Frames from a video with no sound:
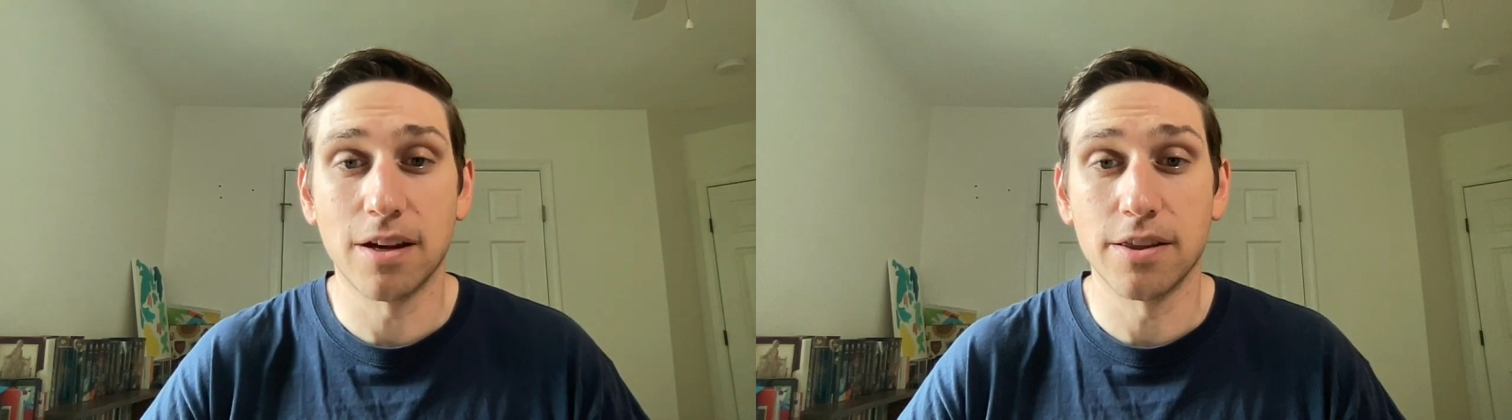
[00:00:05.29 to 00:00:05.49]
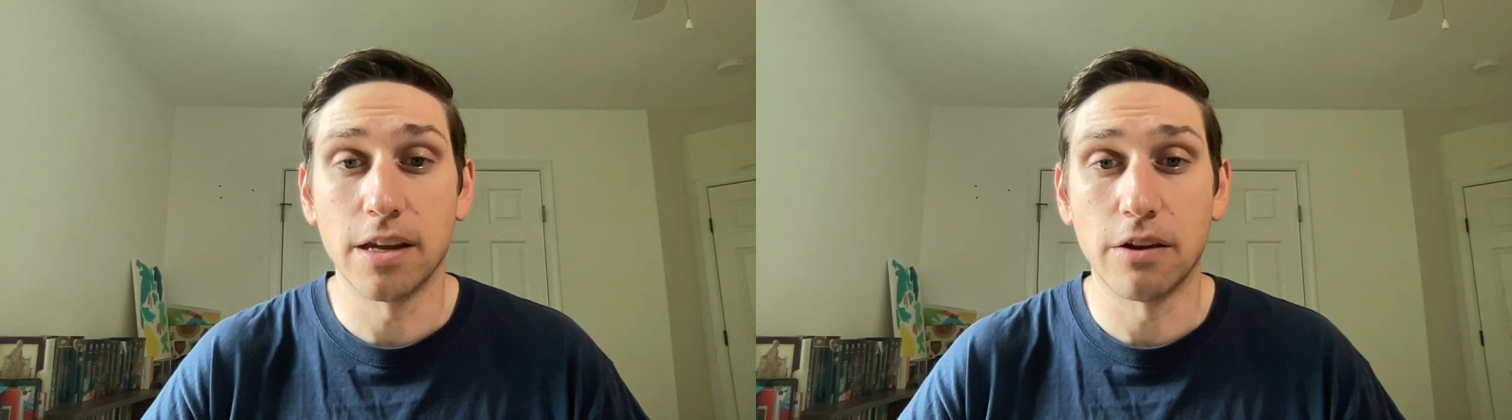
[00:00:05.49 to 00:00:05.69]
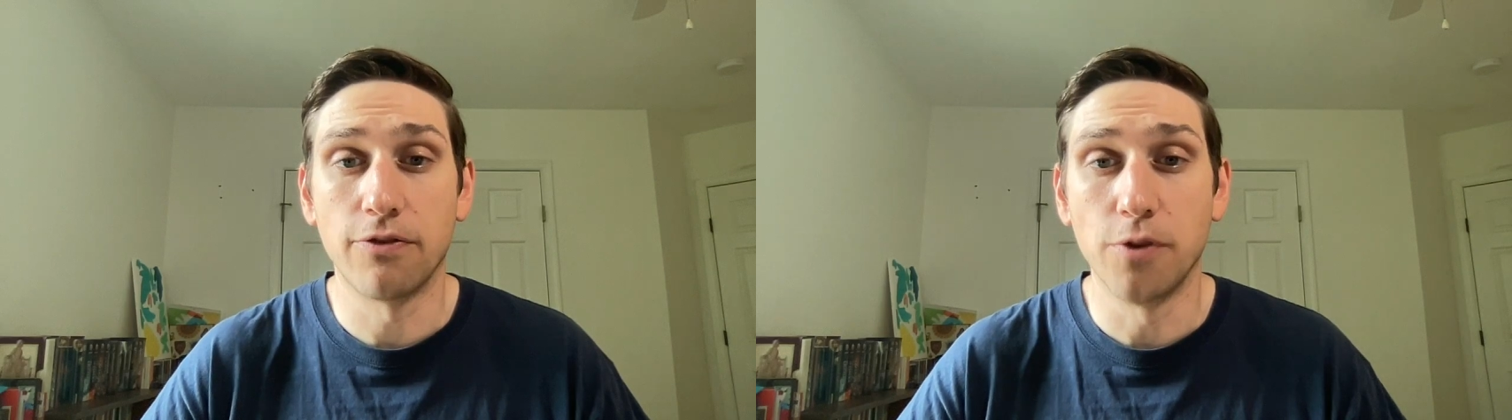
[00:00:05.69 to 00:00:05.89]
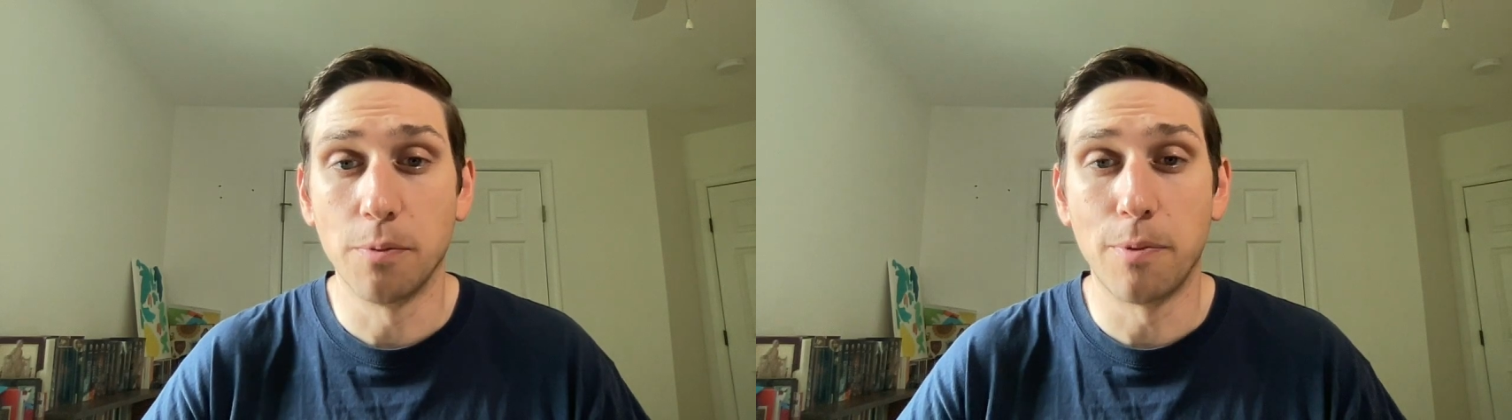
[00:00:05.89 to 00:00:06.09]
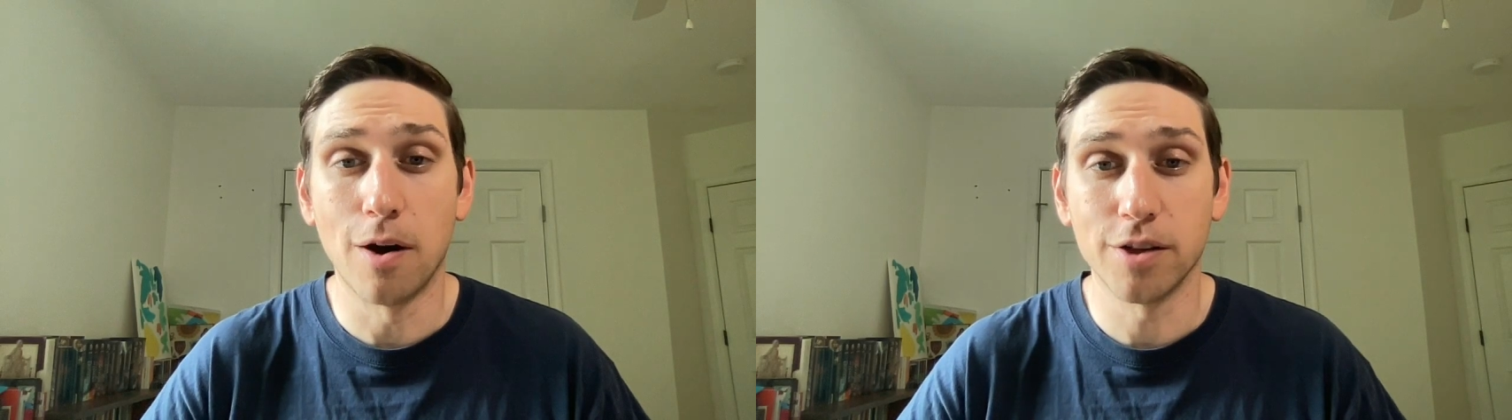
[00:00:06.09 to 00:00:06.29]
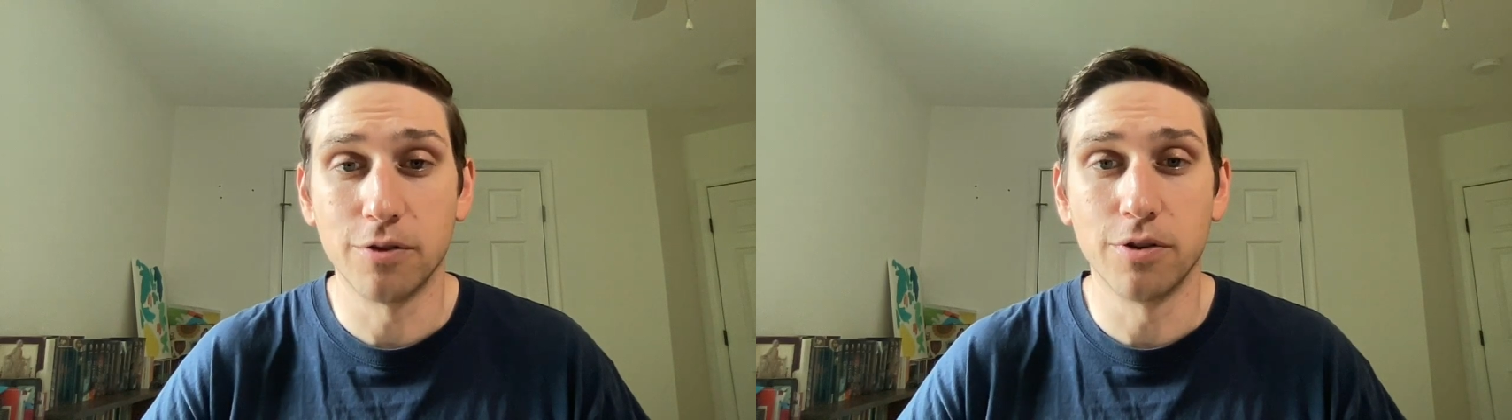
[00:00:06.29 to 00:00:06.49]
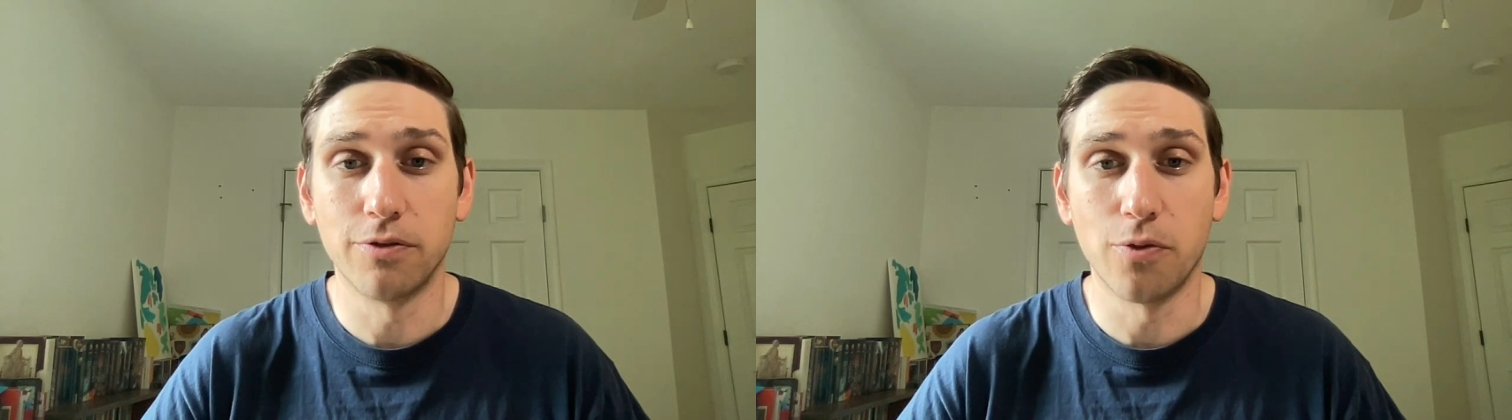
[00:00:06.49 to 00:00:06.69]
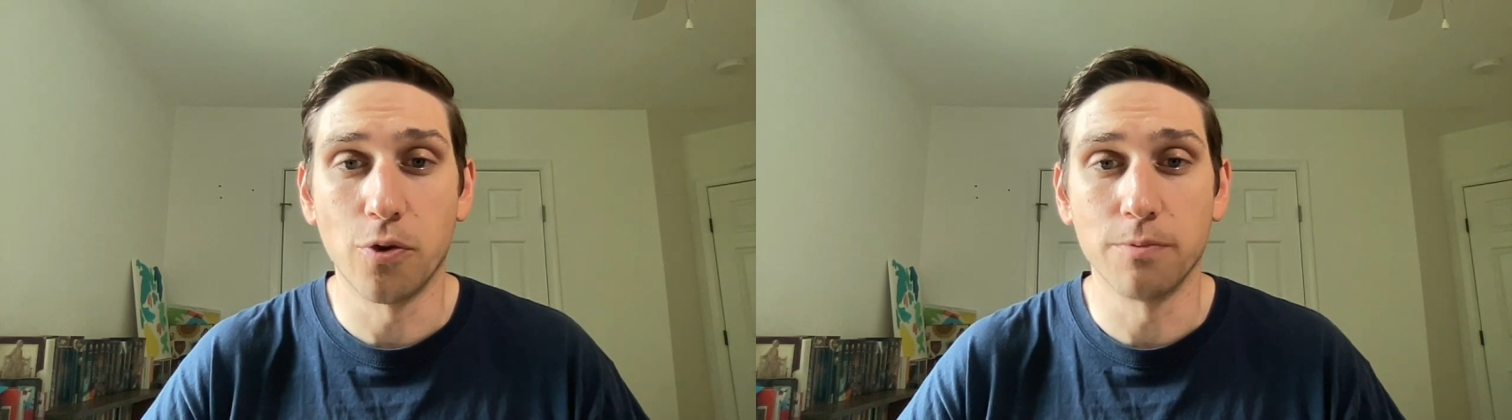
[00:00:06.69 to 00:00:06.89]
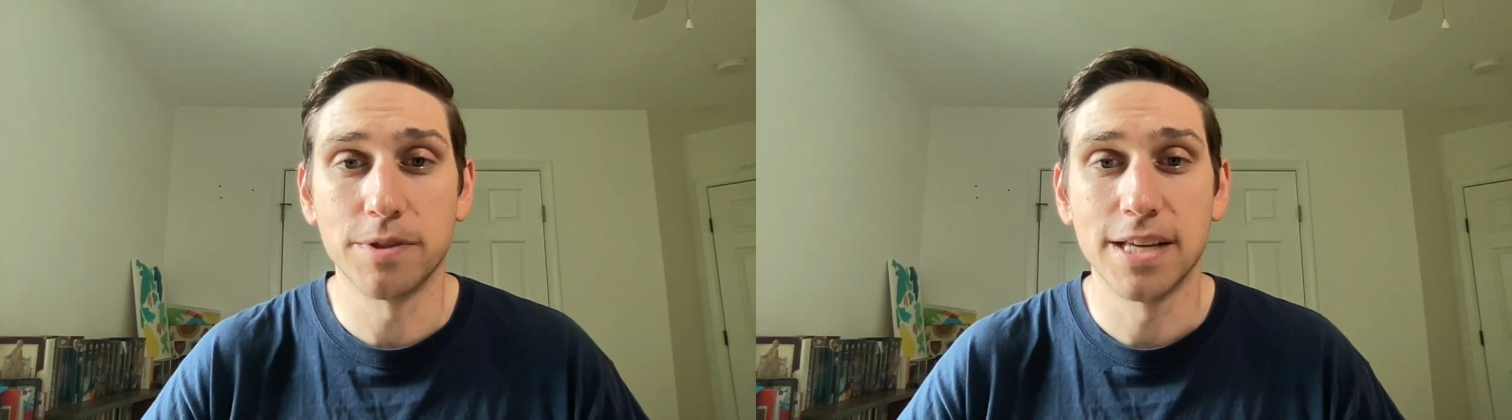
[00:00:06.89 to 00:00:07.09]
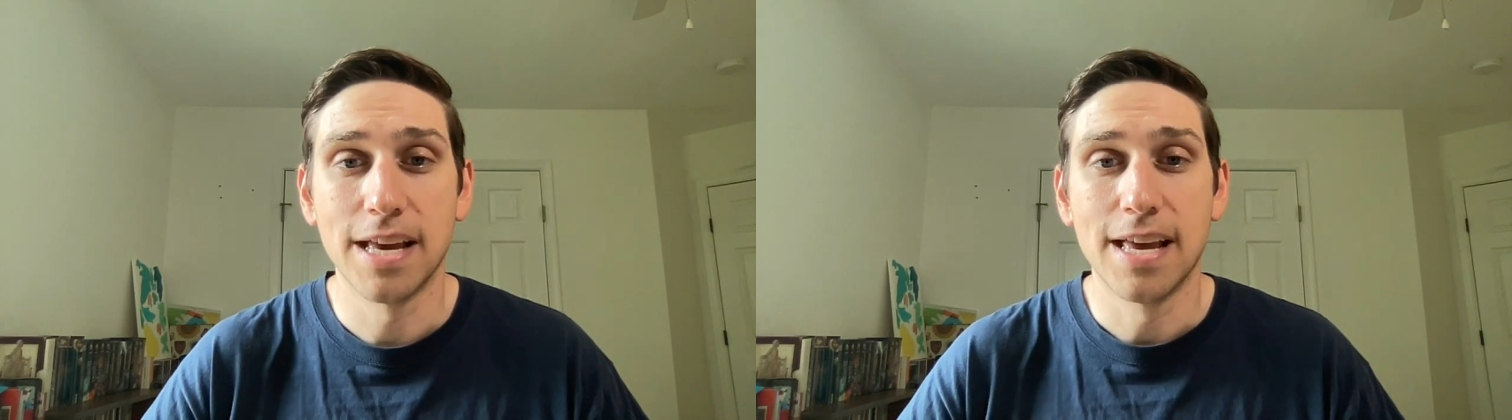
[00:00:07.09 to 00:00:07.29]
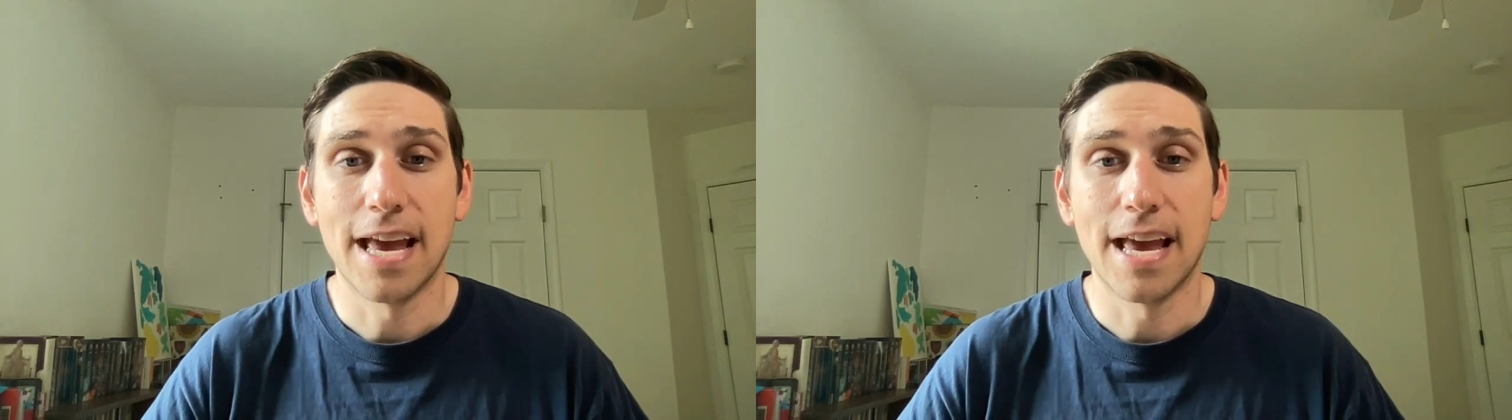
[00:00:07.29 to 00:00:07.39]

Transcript: on their football uniforms.